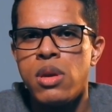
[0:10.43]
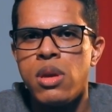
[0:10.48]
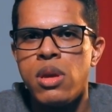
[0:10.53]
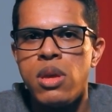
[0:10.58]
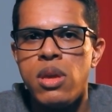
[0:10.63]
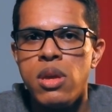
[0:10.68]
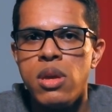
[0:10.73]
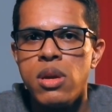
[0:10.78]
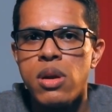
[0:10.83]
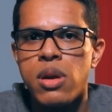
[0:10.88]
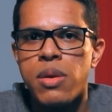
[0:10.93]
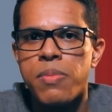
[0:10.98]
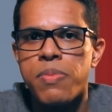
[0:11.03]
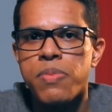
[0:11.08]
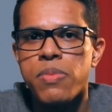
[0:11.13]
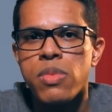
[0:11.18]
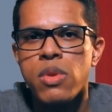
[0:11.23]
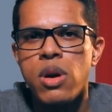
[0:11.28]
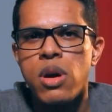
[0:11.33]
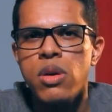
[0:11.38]

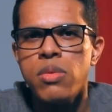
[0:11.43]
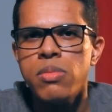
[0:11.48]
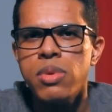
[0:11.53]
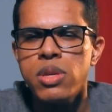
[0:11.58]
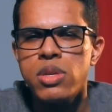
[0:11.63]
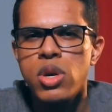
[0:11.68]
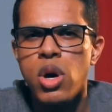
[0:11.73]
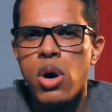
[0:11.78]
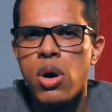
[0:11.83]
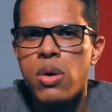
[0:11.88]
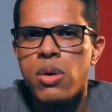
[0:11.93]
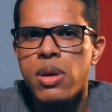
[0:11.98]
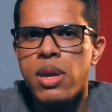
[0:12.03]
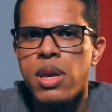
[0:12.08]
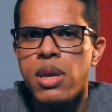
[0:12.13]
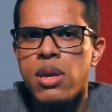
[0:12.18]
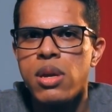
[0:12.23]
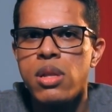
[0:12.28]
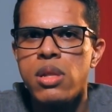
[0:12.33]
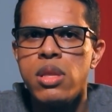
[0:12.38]
Here, I'll be
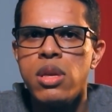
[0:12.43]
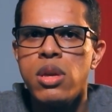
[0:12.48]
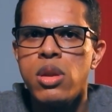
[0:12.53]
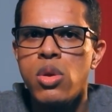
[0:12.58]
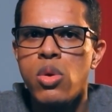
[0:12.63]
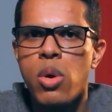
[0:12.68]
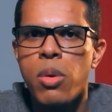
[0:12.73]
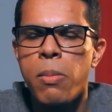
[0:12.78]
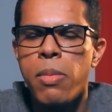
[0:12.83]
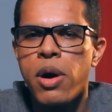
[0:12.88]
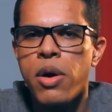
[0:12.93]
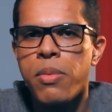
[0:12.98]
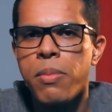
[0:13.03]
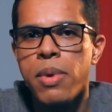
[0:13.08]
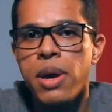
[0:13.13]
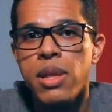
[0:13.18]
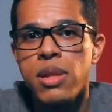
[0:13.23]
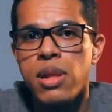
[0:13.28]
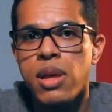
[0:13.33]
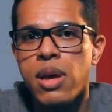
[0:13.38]
talking a little about
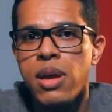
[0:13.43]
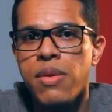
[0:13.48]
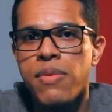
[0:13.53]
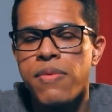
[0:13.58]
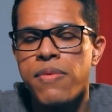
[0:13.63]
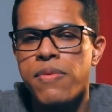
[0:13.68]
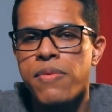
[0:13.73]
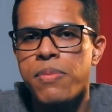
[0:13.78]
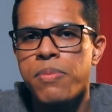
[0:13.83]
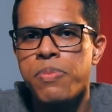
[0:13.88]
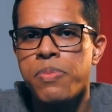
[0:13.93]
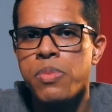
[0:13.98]
my life,